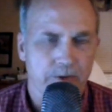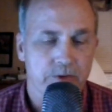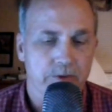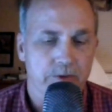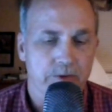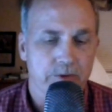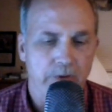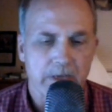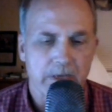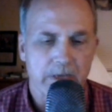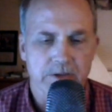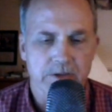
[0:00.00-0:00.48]

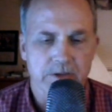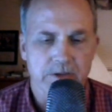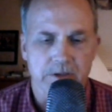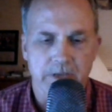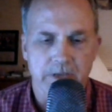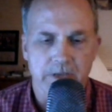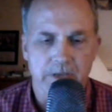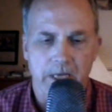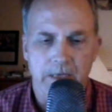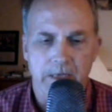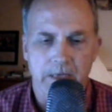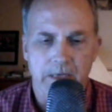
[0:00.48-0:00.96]
tries to
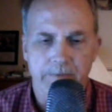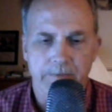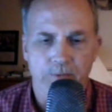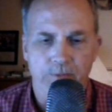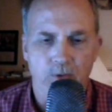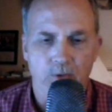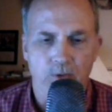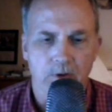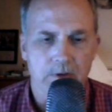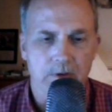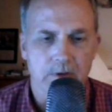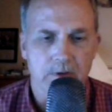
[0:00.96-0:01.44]
sign up
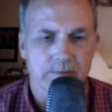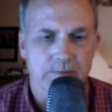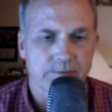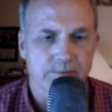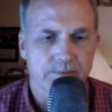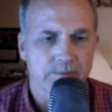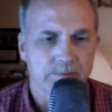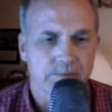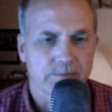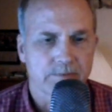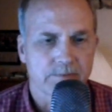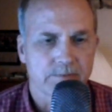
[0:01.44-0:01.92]
for,
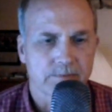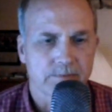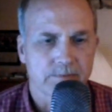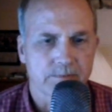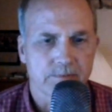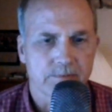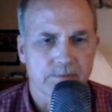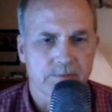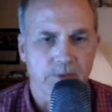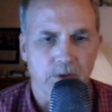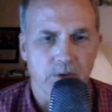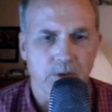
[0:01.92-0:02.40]

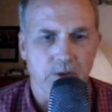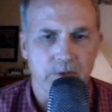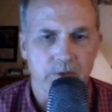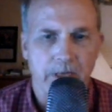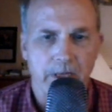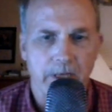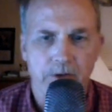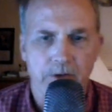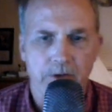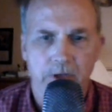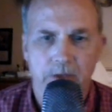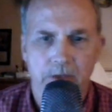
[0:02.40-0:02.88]

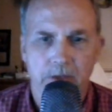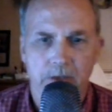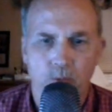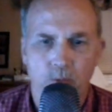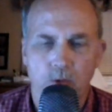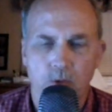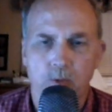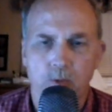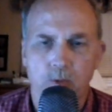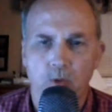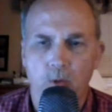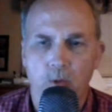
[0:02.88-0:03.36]
entering in
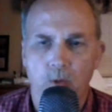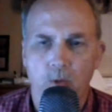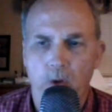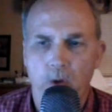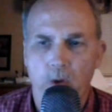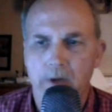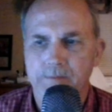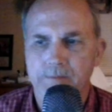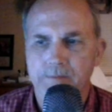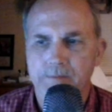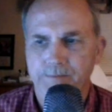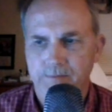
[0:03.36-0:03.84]
World War
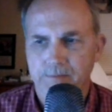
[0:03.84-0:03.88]
I,